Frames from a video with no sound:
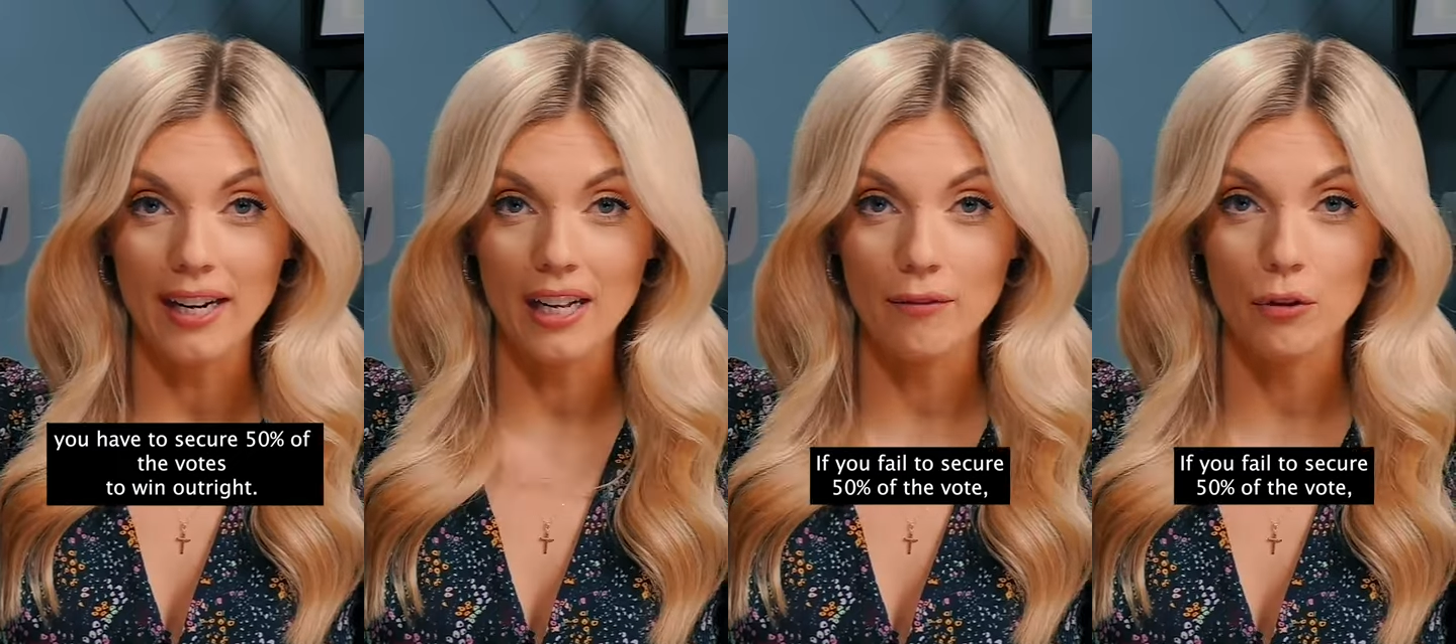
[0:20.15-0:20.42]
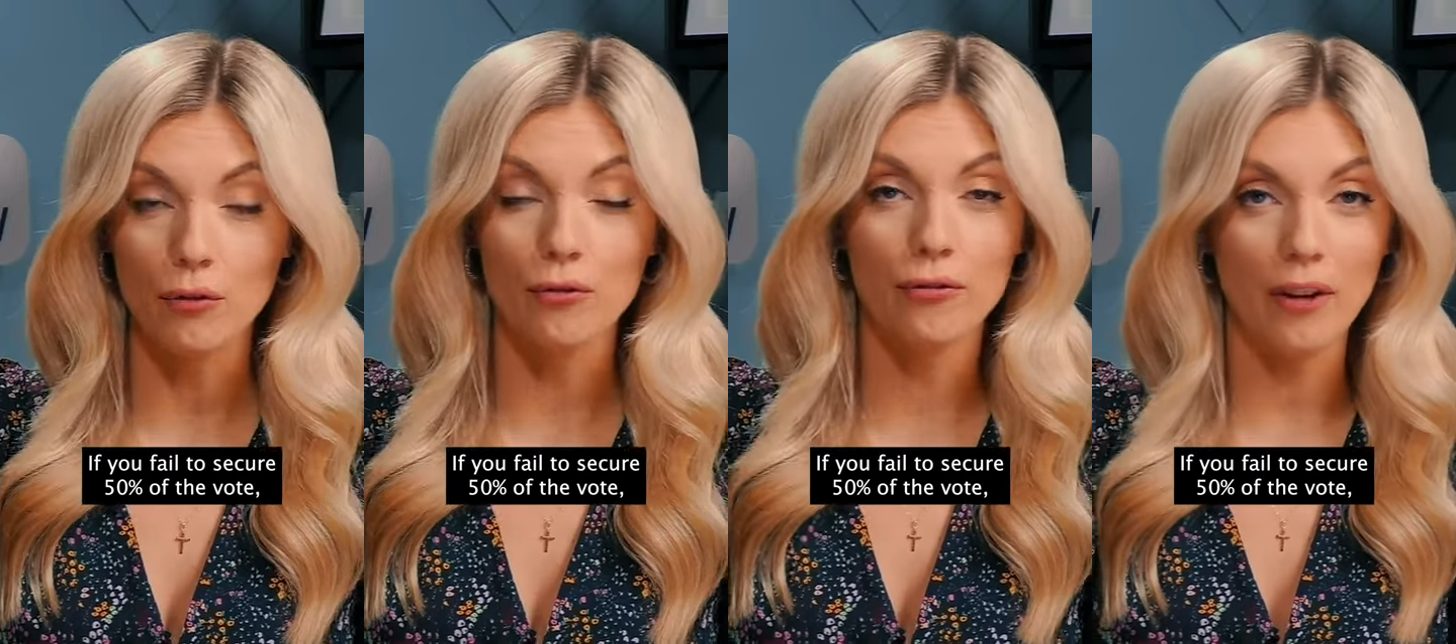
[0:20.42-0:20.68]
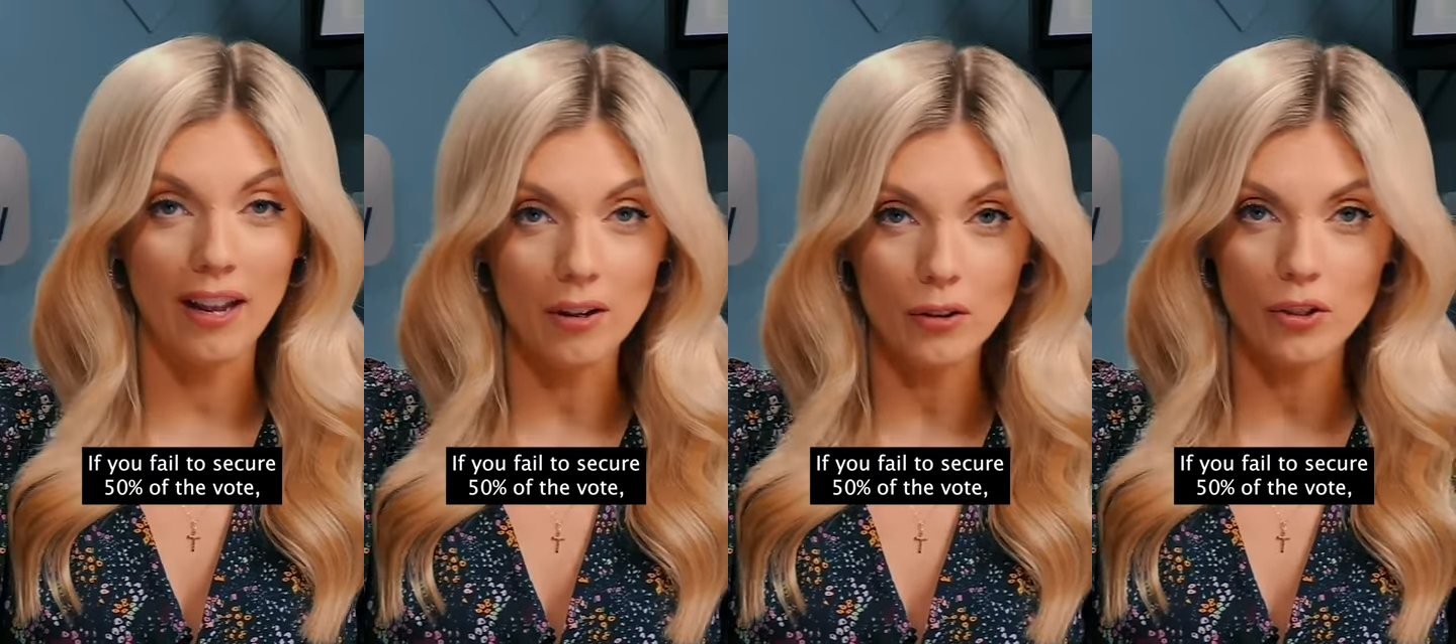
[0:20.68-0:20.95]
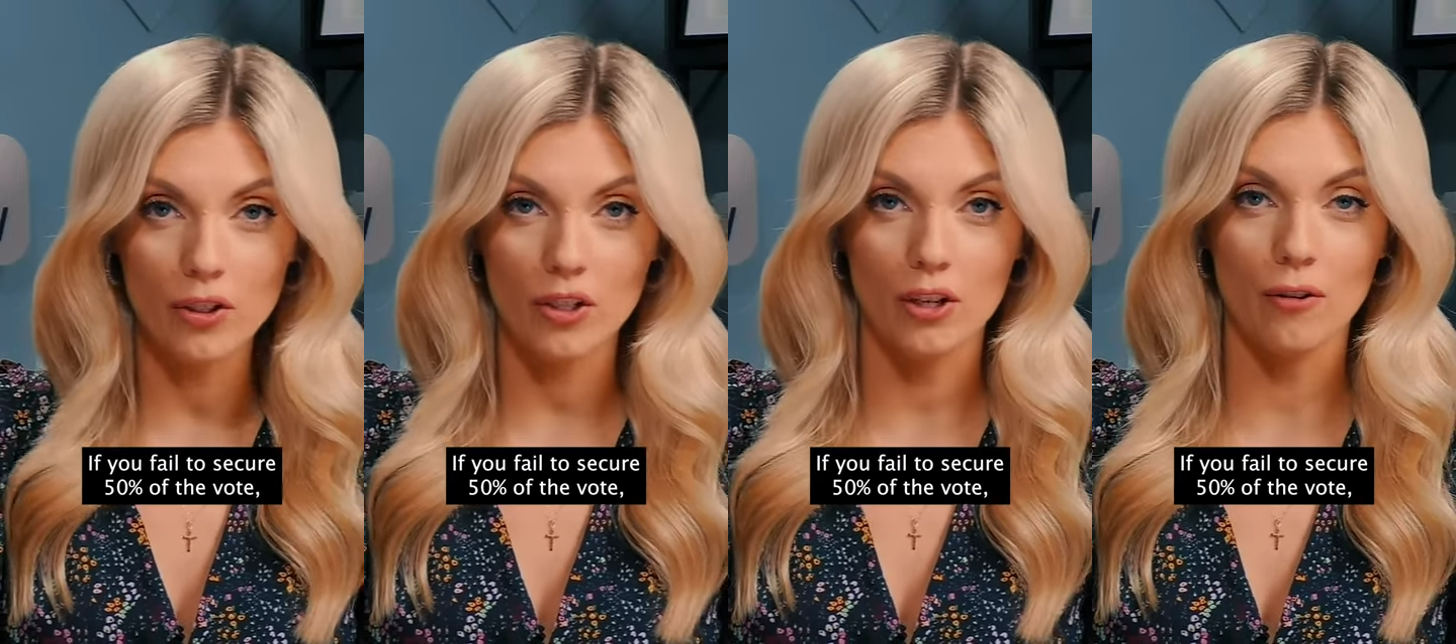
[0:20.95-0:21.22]
If you fail
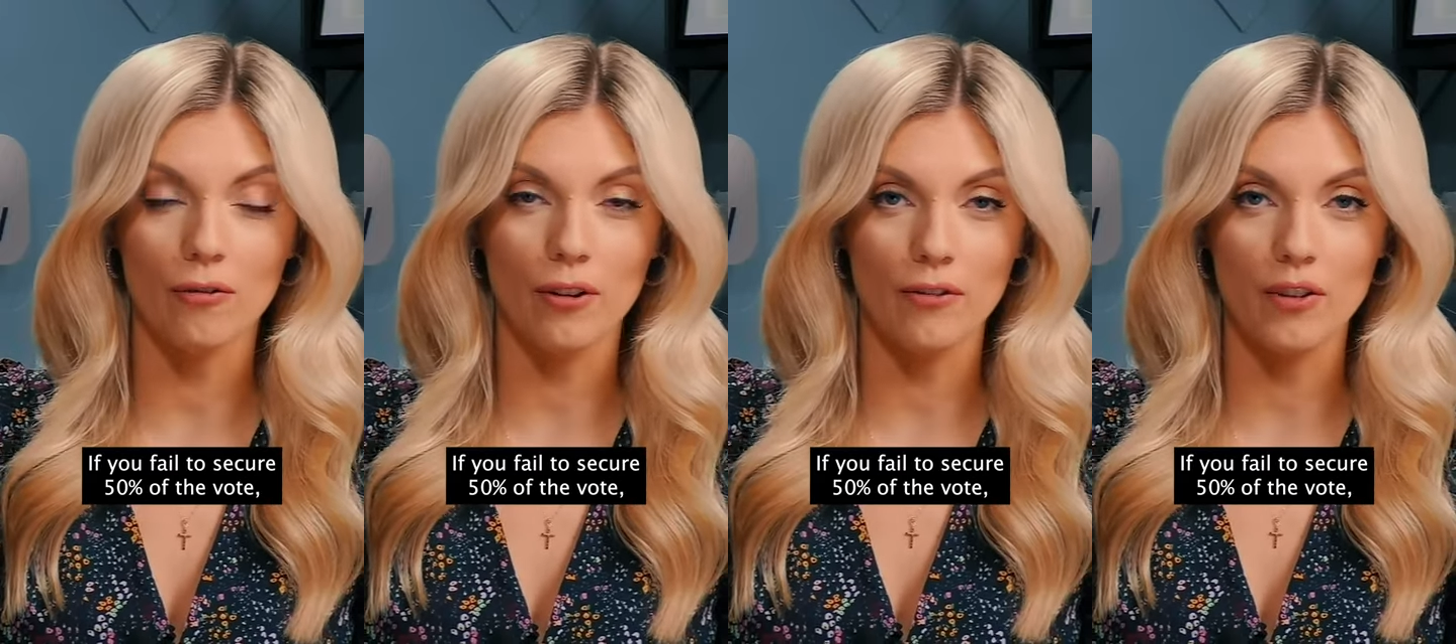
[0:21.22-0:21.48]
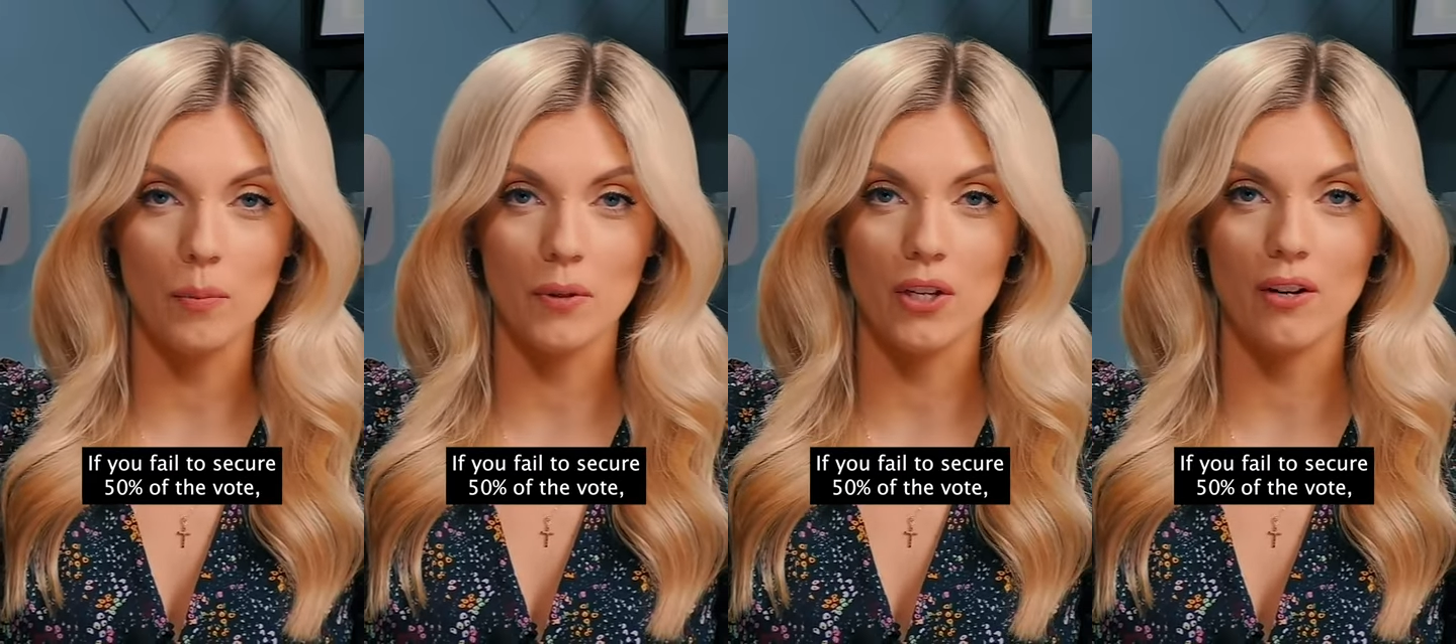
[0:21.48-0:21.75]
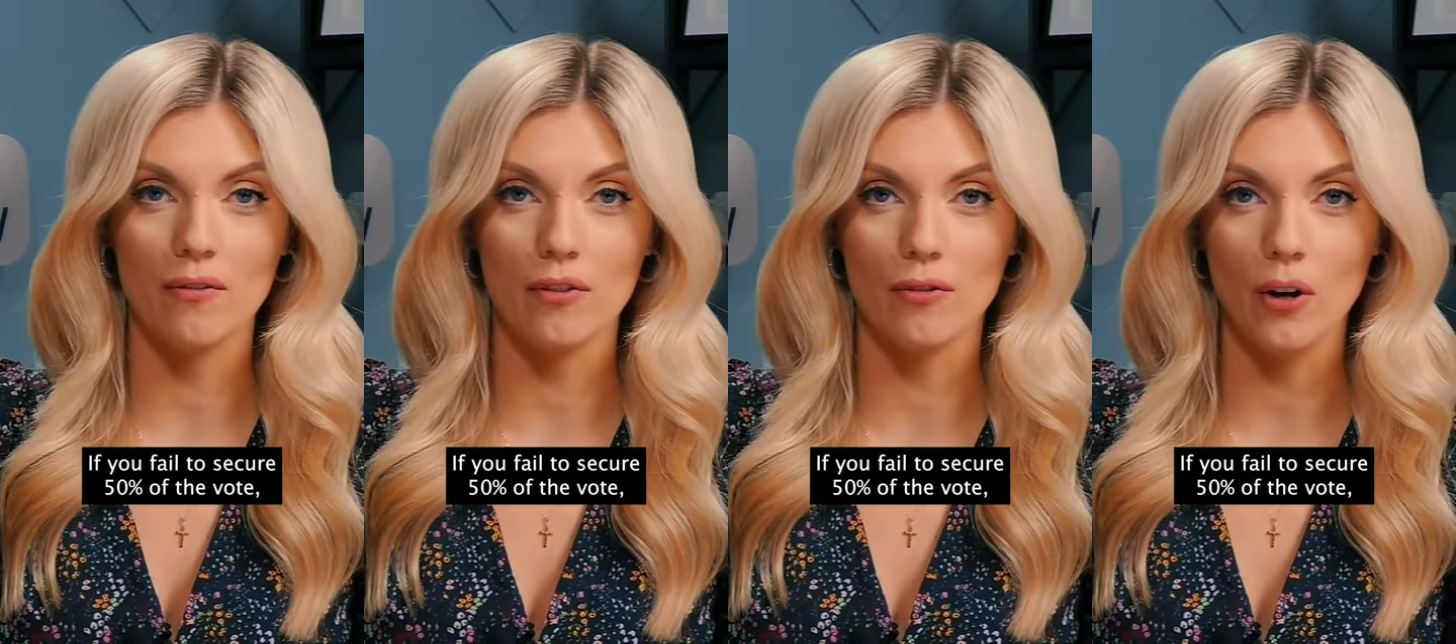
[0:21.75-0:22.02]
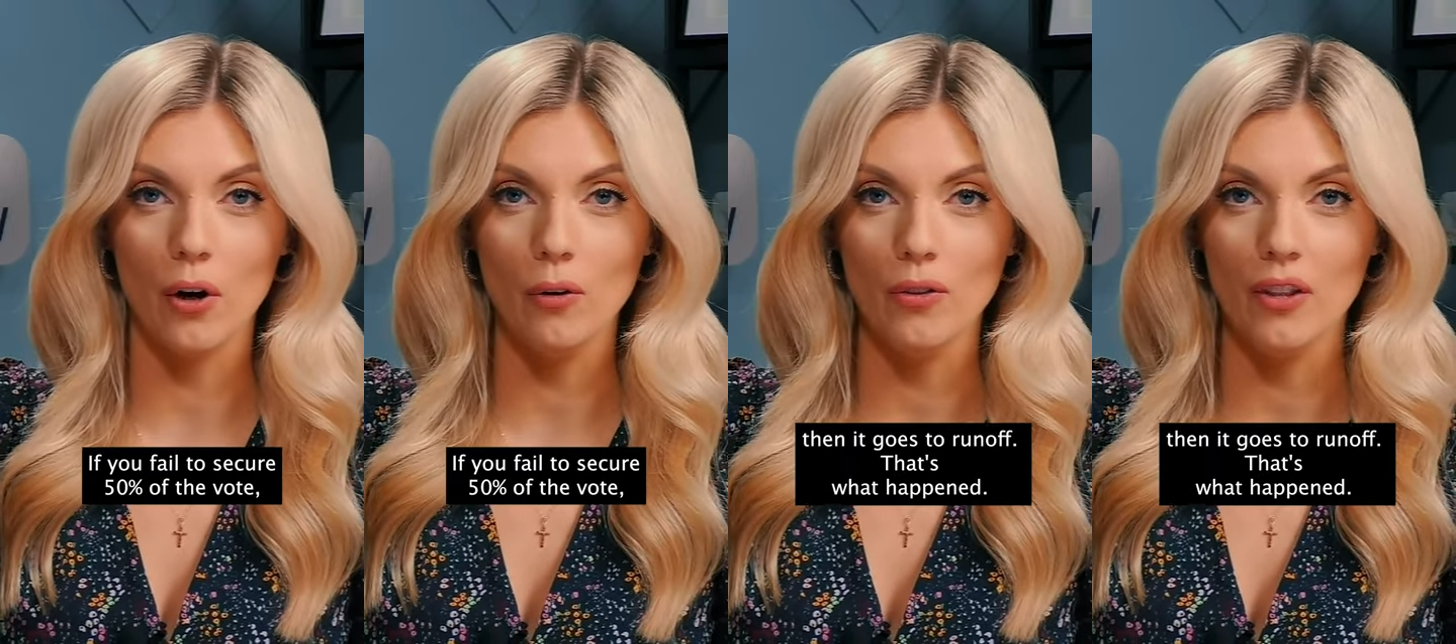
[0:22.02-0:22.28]
to secure 50% of the
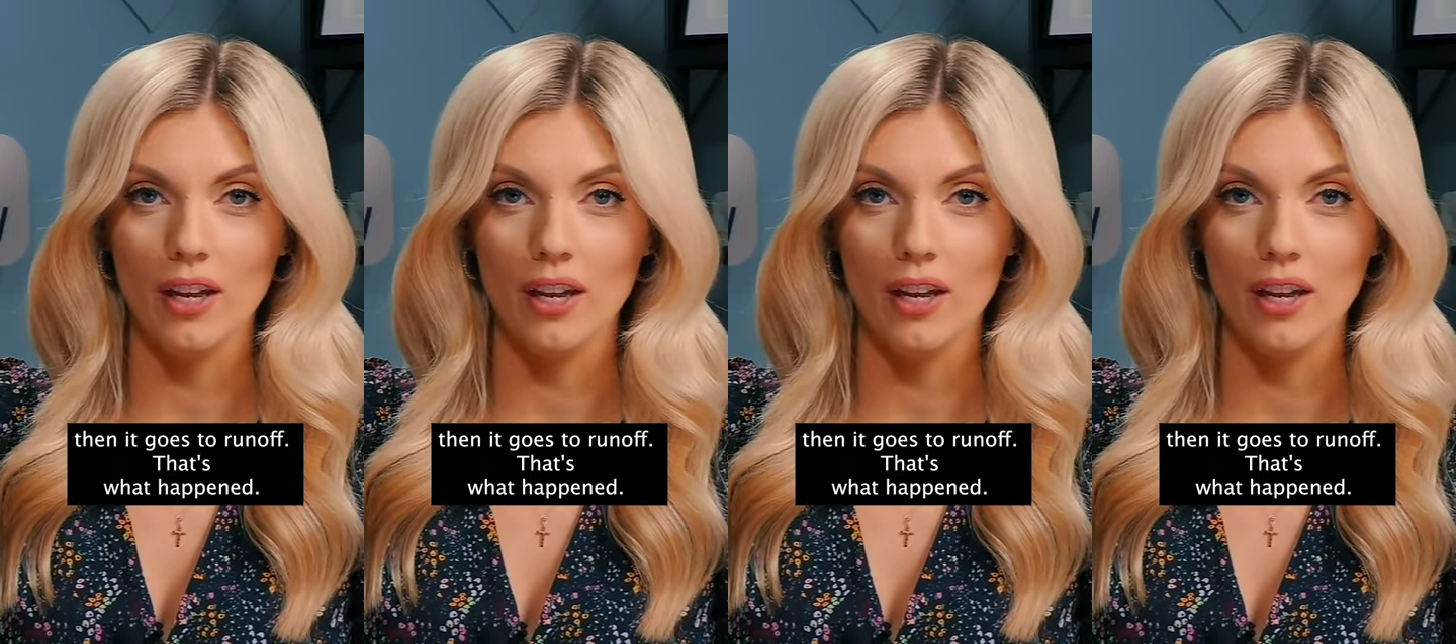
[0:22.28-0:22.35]
vote,